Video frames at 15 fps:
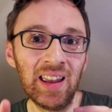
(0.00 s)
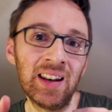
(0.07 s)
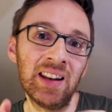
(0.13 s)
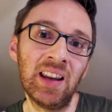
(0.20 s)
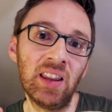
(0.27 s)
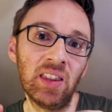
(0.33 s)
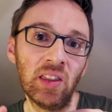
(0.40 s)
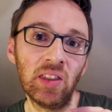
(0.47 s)
in
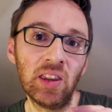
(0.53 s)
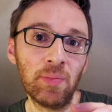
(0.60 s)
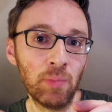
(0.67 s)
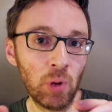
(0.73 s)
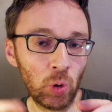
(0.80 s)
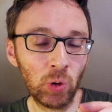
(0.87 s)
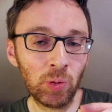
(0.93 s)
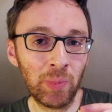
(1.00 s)
either the
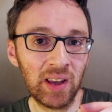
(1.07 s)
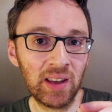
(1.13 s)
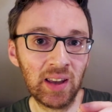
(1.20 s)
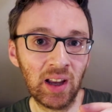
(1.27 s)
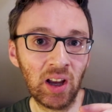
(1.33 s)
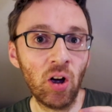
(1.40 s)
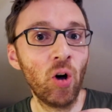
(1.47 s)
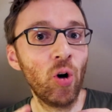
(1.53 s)
mould
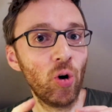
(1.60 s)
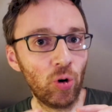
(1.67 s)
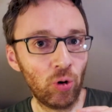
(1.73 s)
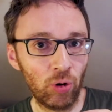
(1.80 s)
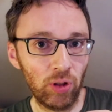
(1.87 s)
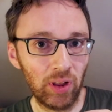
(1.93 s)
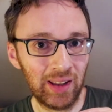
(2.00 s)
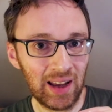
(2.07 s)
making
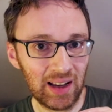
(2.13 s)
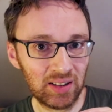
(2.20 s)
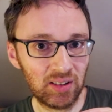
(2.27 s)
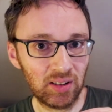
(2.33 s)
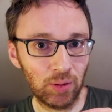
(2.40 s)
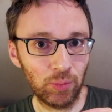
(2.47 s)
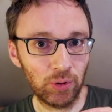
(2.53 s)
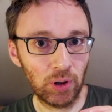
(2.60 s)
or the
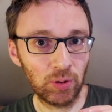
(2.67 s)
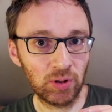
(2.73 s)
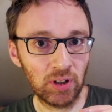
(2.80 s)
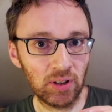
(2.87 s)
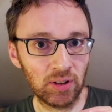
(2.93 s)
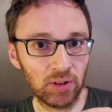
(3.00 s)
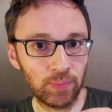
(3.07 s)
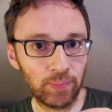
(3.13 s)
casting
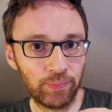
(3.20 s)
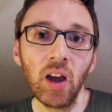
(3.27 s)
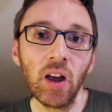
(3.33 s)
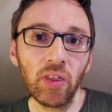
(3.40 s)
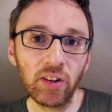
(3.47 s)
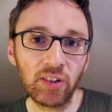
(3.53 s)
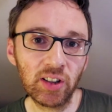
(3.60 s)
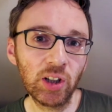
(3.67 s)
process.
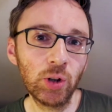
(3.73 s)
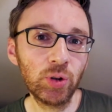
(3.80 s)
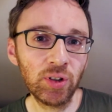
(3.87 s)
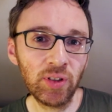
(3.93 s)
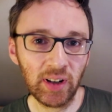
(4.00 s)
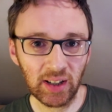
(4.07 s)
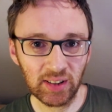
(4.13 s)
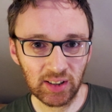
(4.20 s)
The
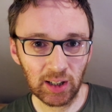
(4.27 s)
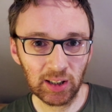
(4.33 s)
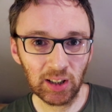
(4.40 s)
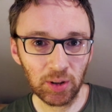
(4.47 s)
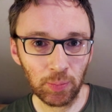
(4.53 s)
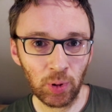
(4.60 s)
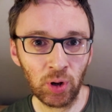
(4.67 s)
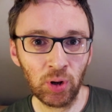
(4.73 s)
solution that I
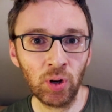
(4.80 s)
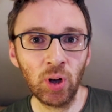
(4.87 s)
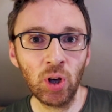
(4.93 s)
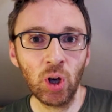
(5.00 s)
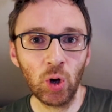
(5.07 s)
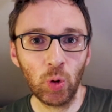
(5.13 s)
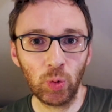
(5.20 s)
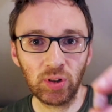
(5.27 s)
settled upon
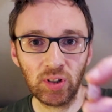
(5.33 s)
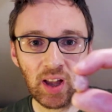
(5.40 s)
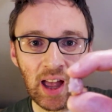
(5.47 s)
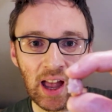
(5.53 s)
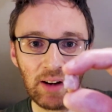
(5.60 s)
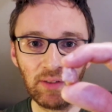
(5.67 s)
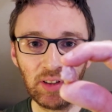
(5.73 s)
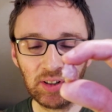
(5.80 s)
was to
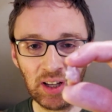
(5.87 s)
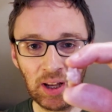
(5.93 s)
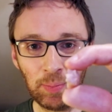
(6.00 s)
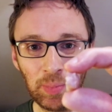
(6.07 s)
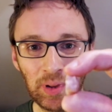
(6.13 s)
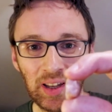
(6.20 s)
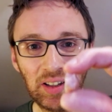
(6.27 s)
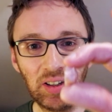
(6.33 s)
have the
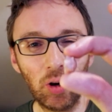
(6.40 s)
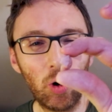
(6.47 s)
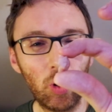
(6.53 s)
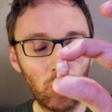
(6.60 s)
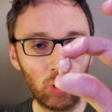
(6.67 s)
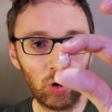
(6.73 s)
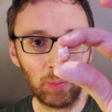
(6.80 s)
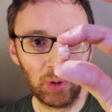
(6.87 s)
template
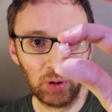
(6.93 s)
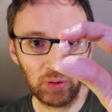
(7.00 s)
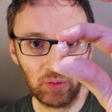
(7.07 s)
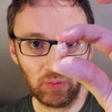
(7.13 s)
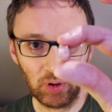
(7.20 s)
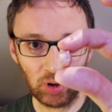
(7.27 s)
almost